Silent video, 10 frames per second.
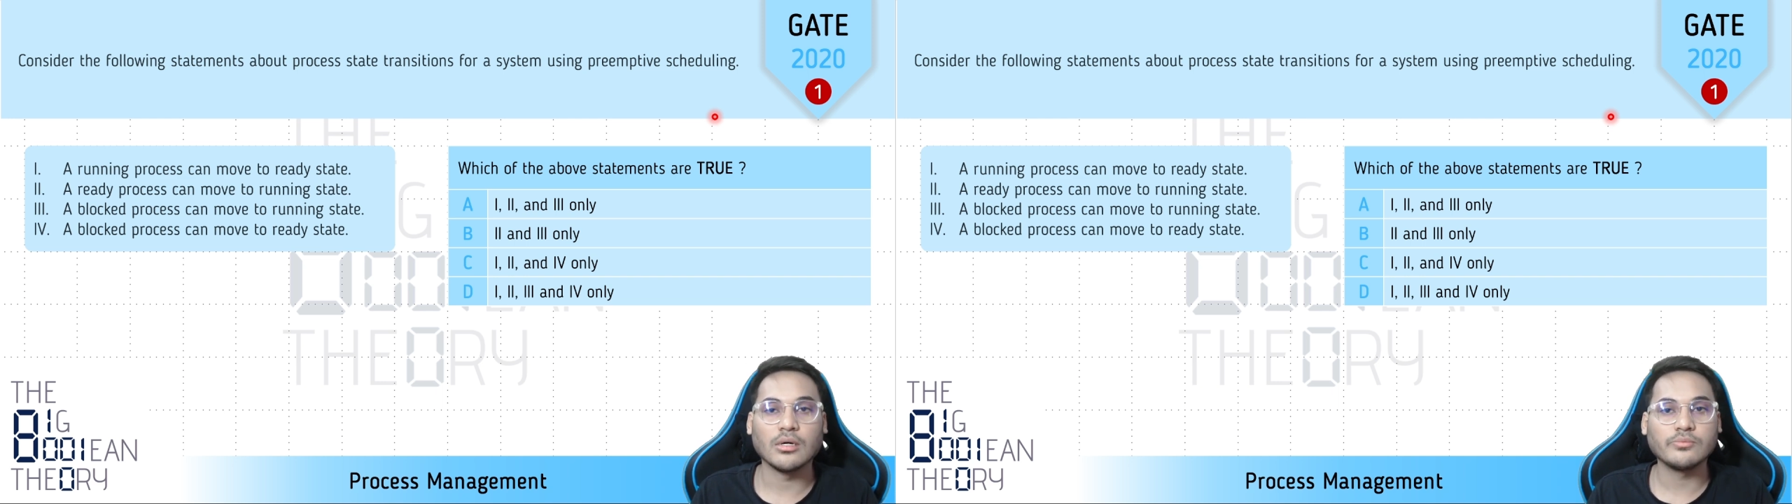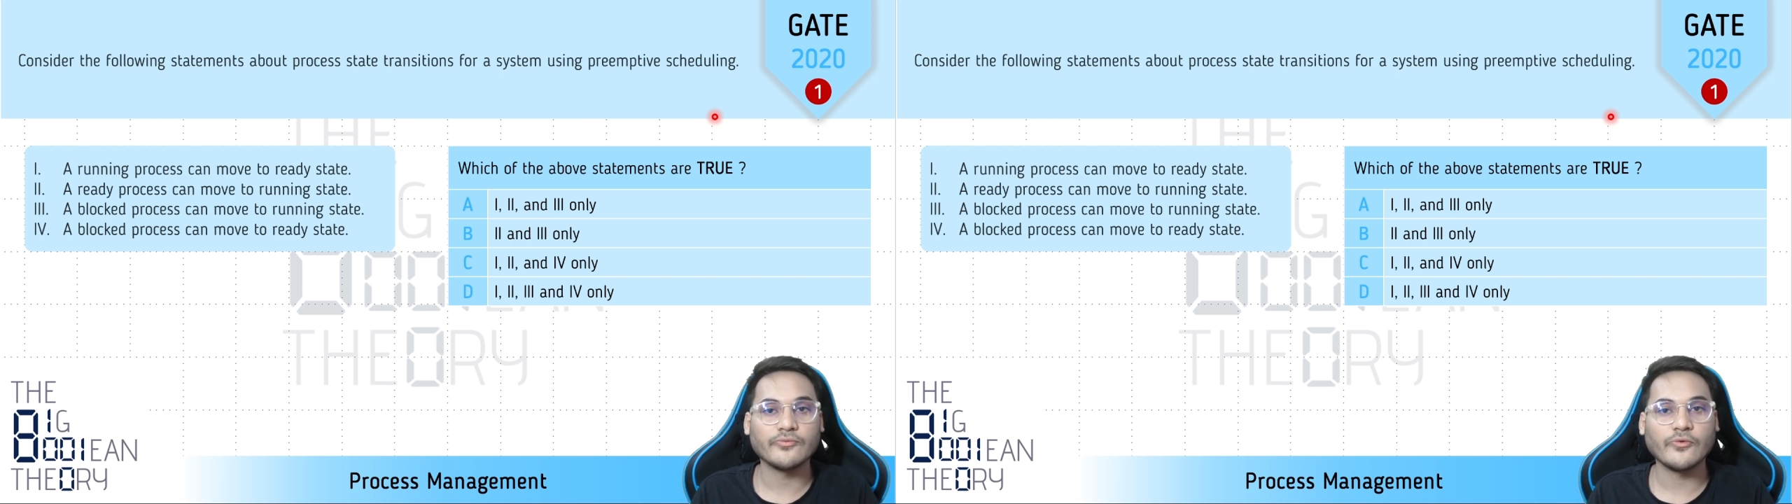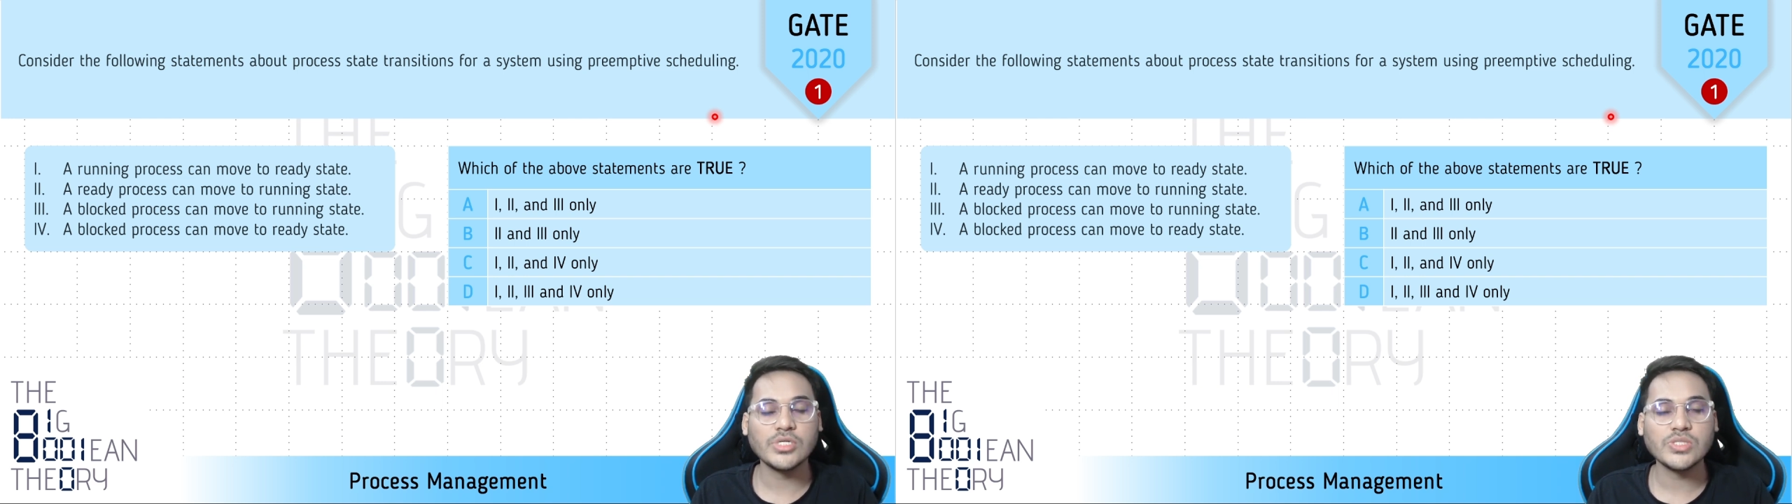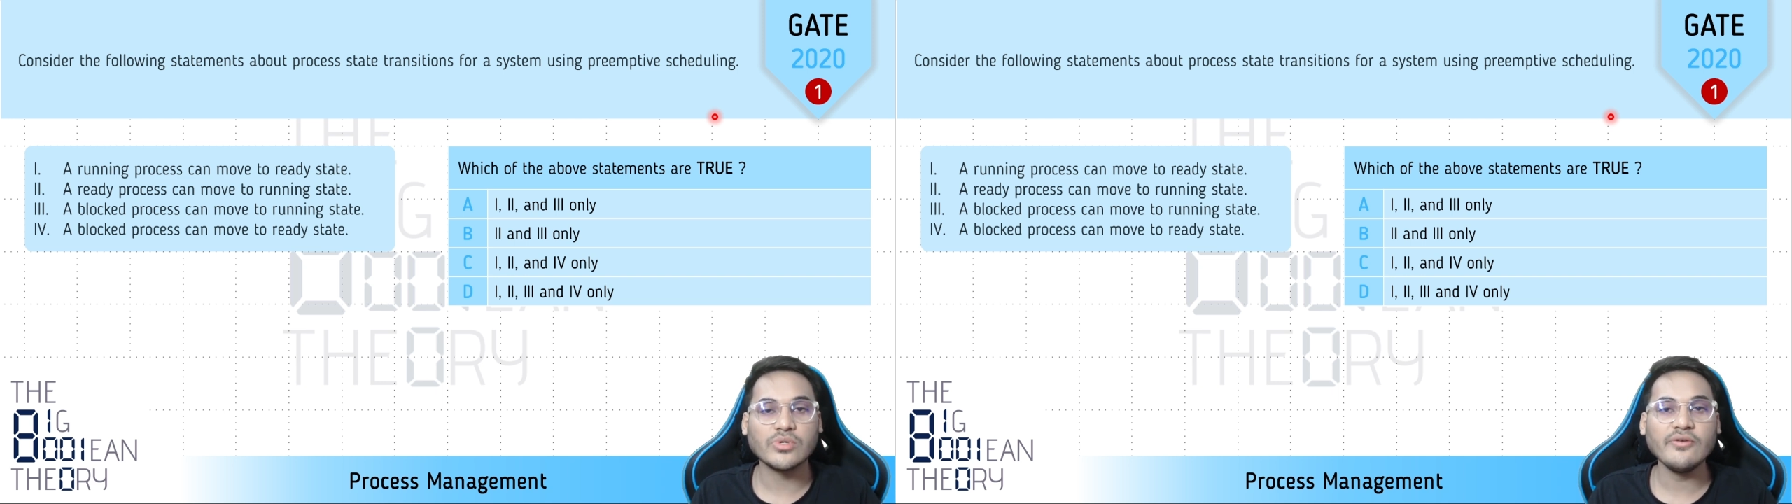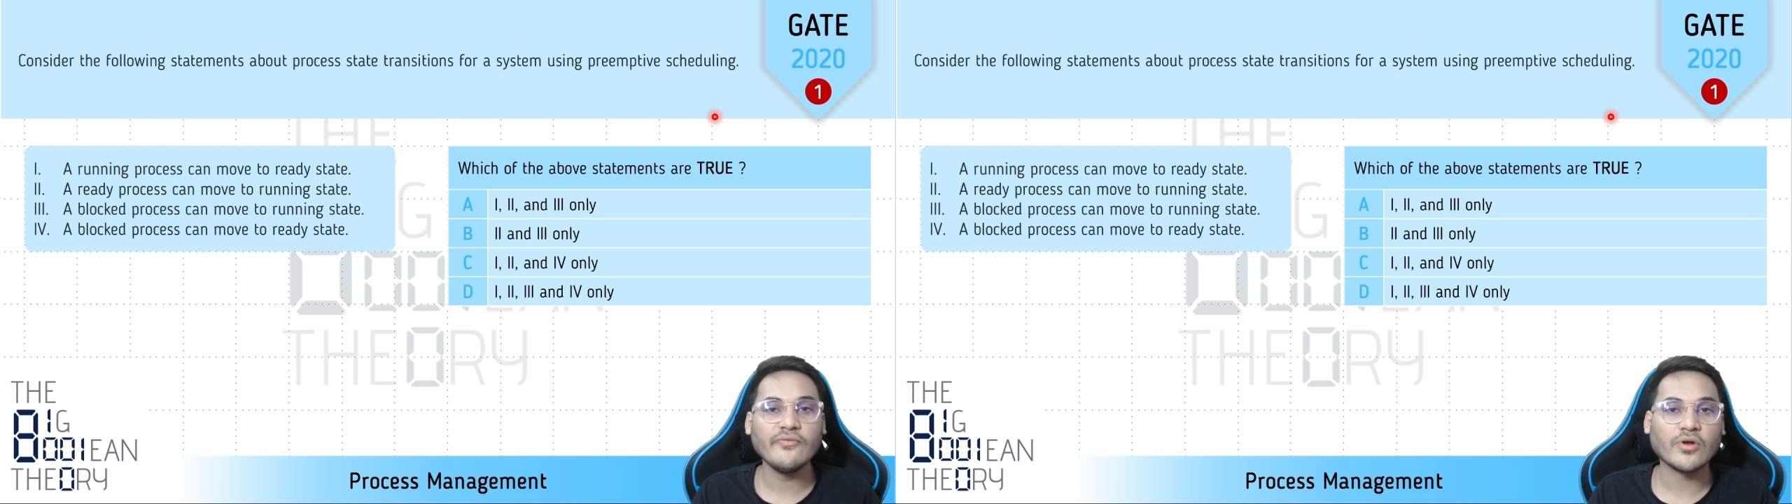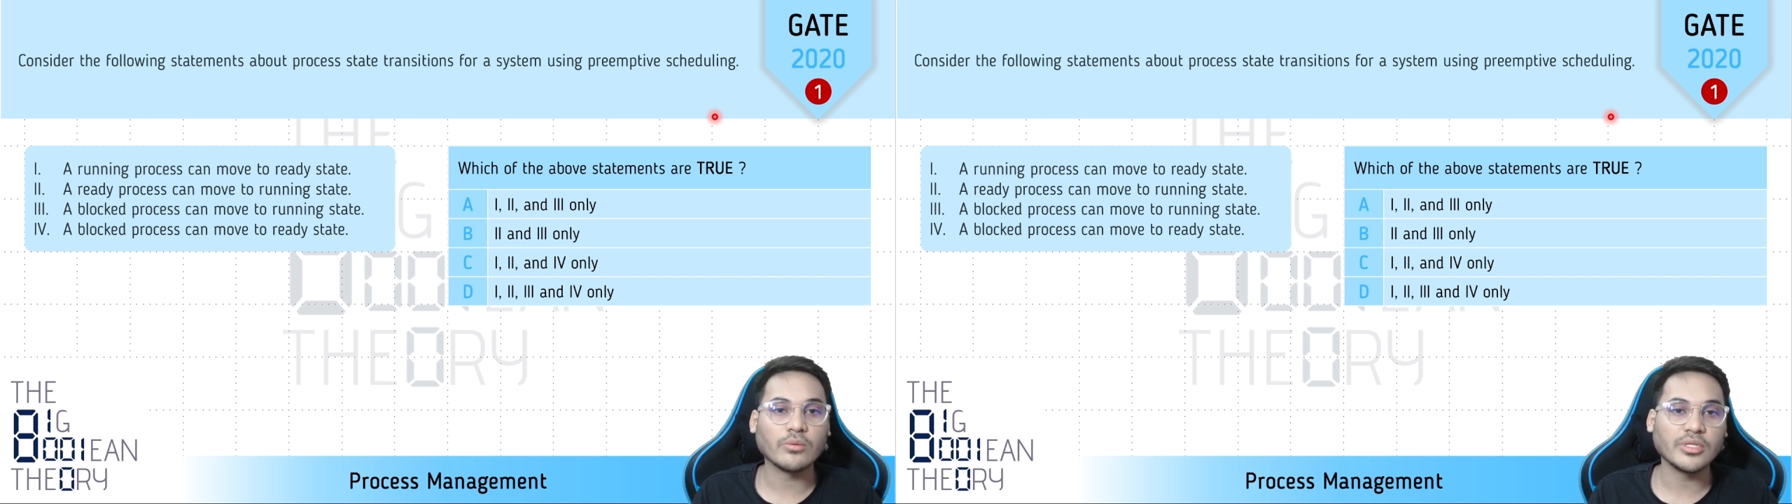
forcefully from